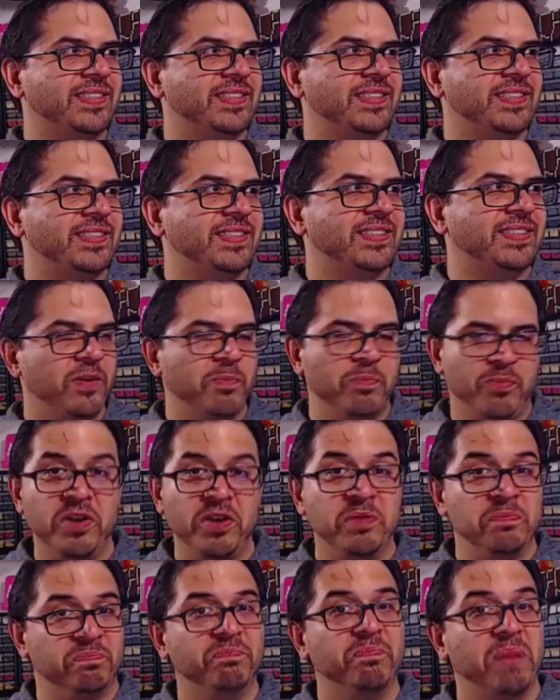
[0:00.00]
and they're
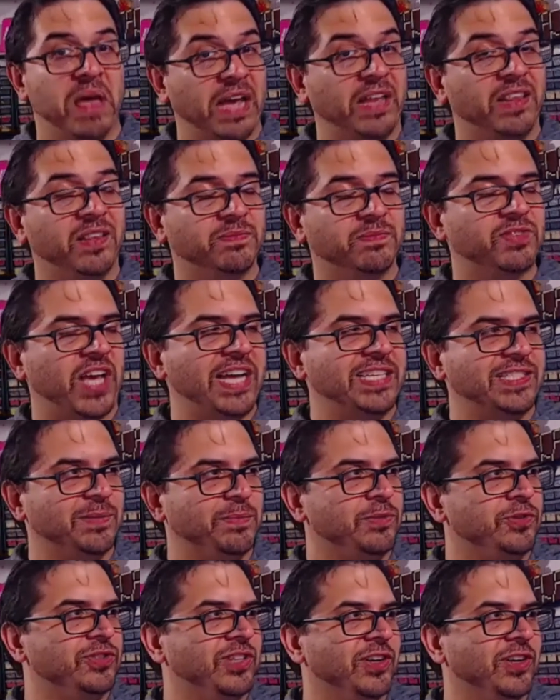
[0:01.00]
pretty big,
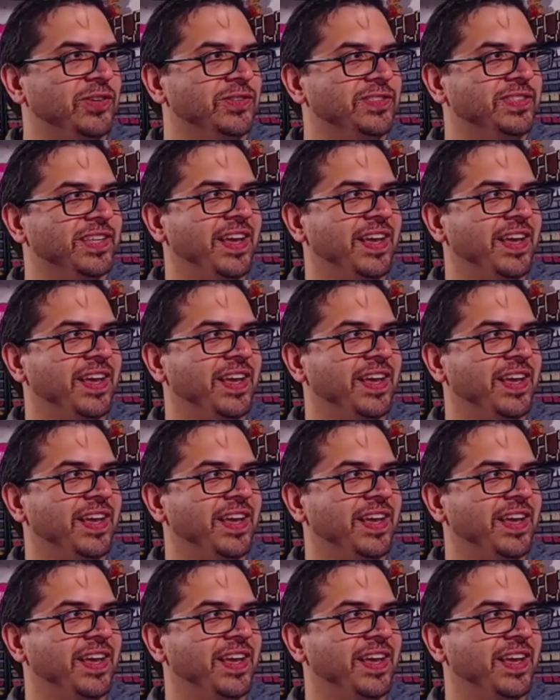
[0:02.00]
sizable shows.